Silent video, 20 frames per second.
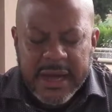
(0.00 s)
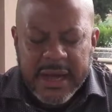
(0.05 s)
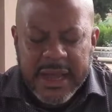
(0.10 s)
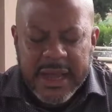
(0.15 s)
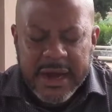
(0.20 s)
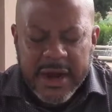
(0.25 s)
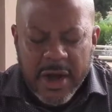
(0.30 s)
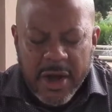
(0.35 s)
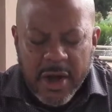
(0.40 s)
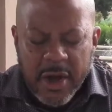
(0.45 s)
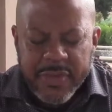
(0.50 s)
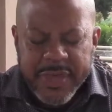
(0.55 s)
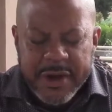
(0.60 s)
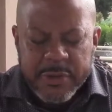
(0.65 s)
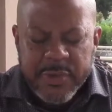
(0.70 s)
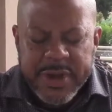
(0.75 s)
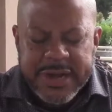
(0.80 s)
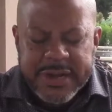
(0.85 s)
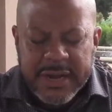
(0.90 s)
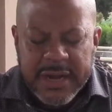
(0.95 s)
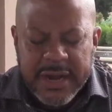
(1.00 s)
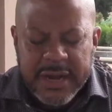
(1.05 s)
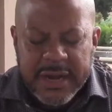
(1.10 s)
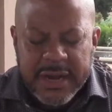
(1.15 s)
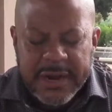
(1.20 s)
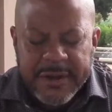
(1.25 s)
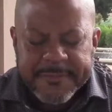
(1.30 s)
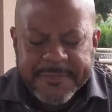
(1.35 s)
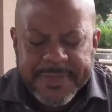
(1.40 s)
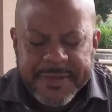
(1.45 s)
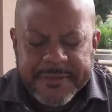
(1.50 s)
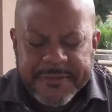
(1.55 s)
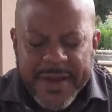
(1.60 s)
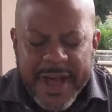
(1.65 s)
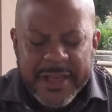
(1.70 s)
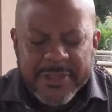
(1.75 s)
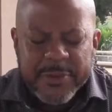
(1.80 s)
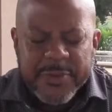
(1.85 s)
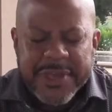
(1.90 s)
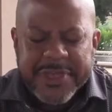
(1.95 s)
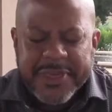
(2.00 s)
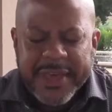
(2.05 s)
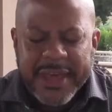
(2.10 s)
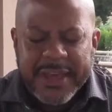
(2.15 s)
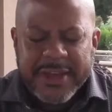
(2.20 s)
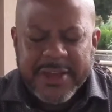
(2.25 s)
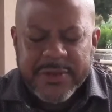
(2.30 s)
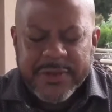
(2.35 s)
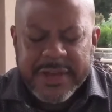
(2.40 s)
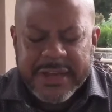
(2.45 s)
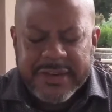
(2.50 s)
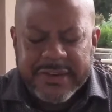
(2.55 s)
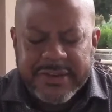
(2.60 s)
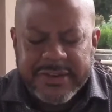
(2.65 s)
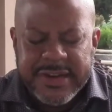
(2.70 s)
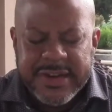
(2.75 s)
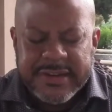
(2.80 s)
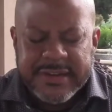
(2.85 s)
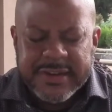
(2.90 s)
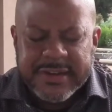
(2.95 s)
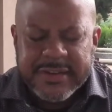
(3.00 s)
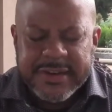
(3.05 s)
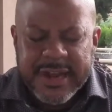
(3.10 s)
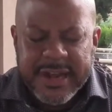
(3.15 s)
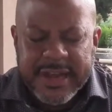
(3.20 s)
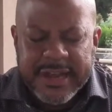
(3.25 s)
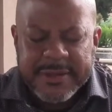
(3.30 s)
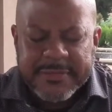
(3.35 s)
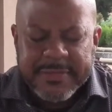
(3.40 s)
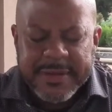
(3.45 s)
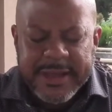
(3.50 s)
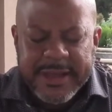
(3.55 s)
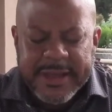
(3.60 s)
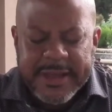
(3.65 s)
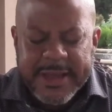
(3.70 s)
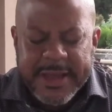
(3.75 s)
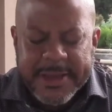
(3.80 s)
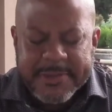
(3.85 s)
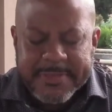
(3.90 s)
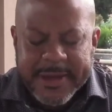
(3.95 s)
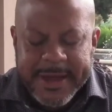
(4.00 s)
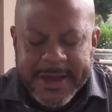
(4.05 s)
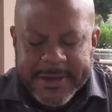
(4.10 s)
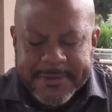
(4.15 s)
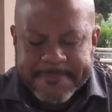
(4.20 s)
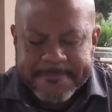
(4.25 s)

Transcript: in all that we declare. Father, we thank you. In Jesus' name, amen.